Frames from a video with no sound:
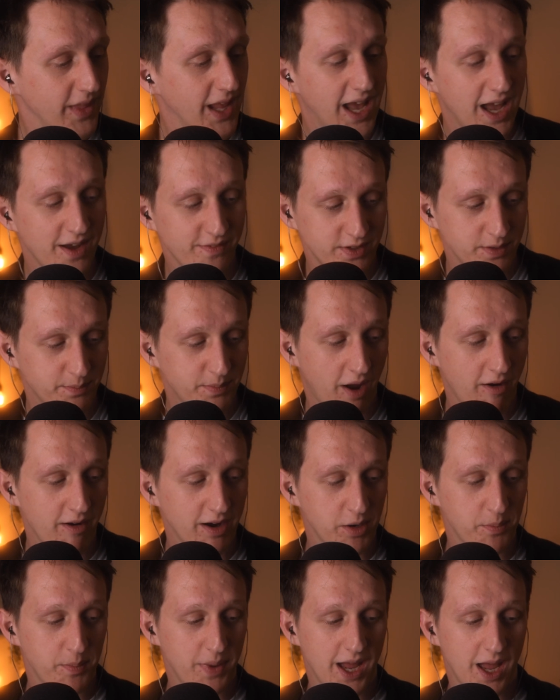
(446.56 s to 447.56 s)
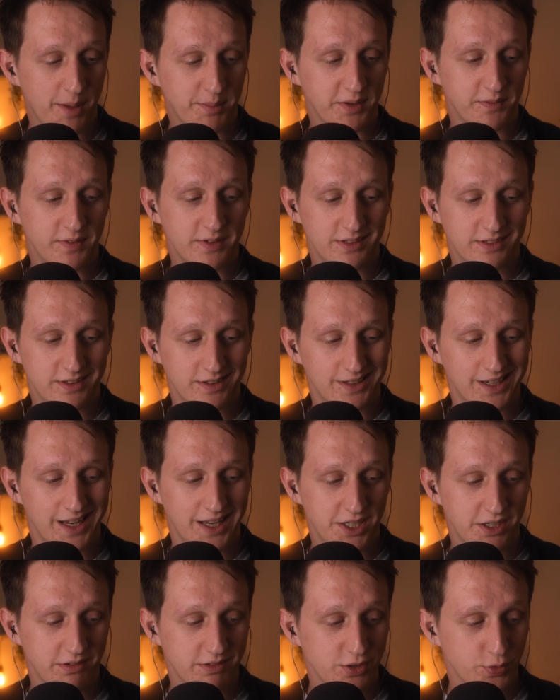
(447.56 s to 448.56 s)
After Barack Obama visited
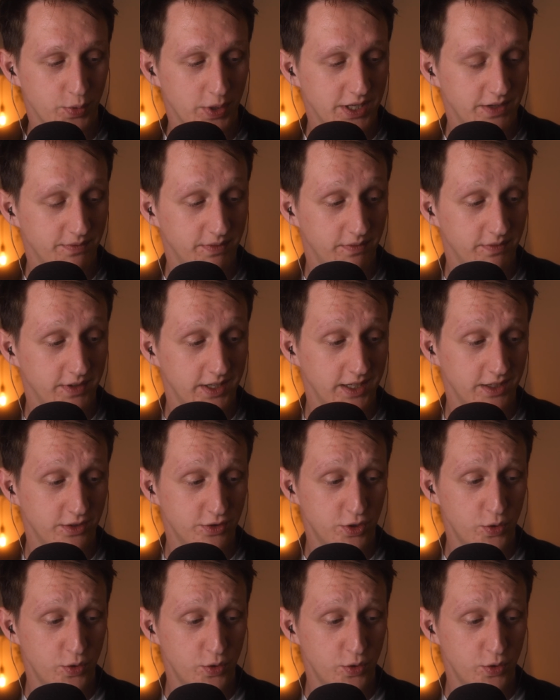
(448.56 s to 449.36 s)
Kenya in 2015,